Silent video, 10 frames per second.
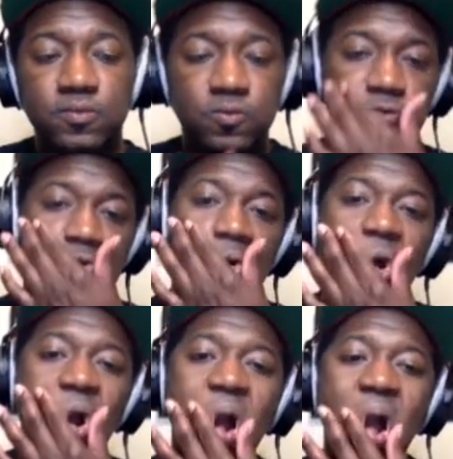
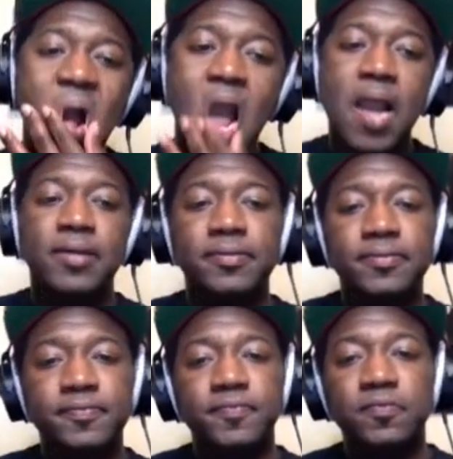
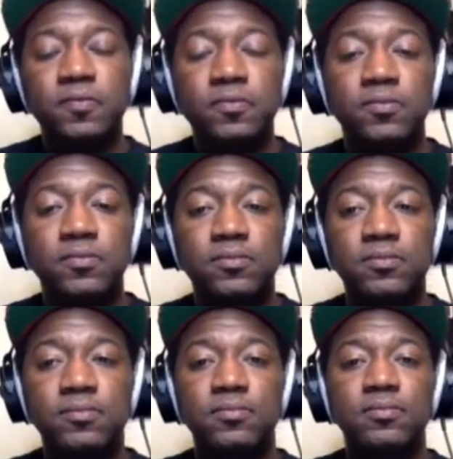
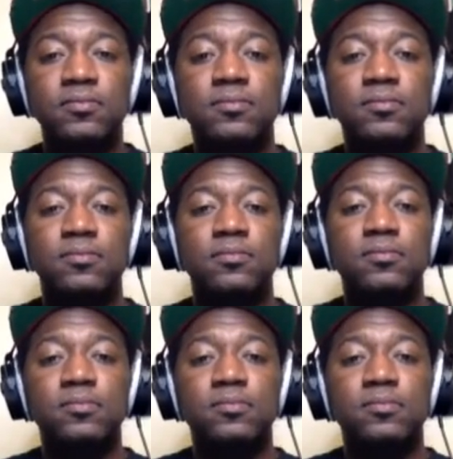The person shown says nothing.